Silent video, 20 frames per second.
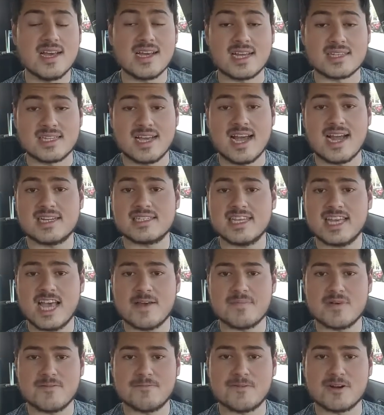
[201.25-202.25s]
because I actually
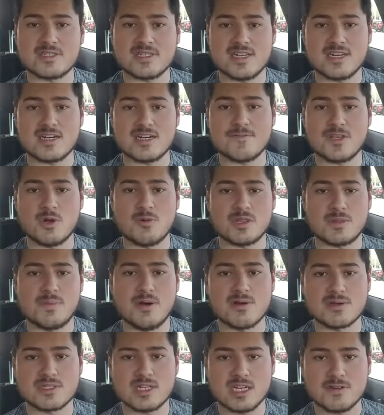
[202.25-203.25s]
have my first interview with
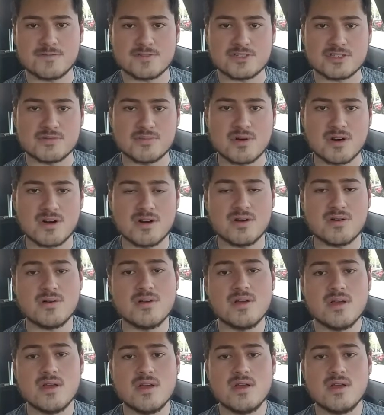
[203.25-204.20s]
the post office tomorrow,